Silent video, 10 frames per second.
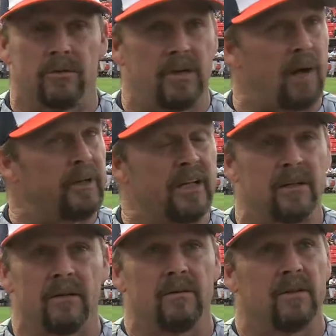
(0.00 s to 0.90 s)
got me
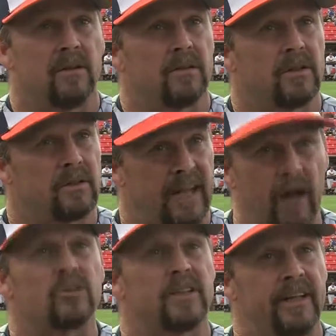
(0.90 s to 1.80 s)
into the
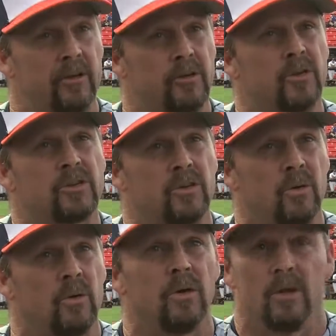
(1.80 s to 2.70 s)
counseling here through the
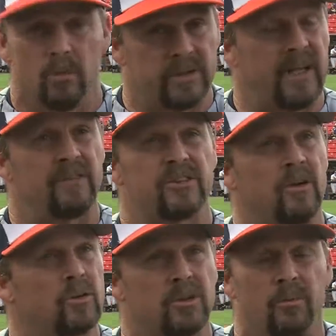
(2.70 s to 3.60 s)
school with Dave
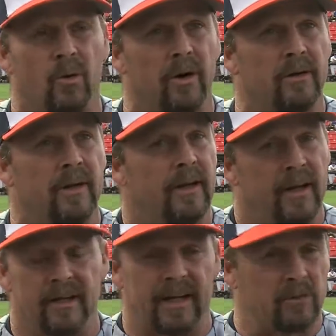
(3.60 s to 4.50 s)
Snow's support.
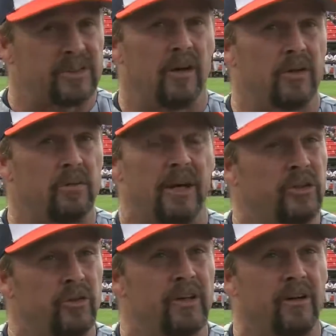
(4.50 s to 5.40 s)
And like I was telling you, my
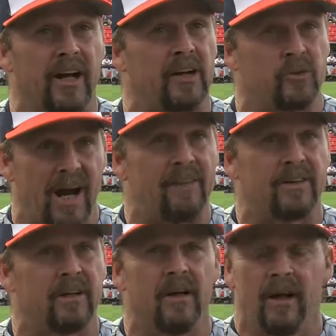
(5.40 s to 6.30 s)
junior year I got
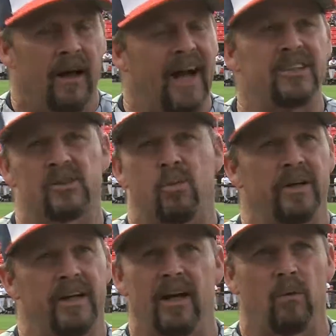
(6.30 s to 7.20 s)
drafted. I just
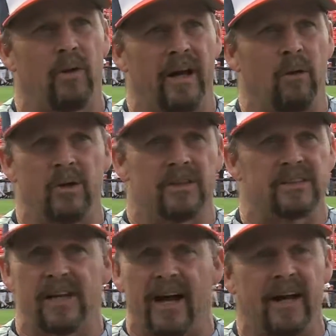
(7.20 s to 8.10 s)
wanted to get away. I wanted to
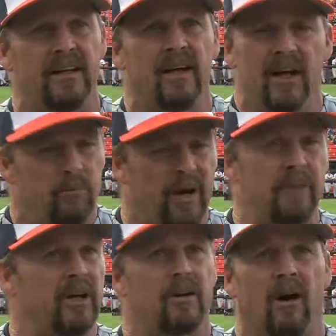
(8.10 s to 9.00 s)
sign, buy
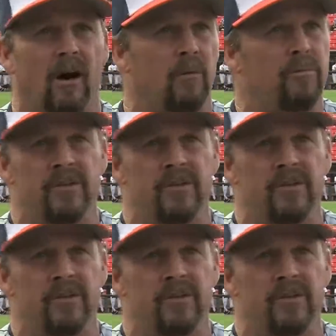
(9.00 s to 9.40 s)
me a car,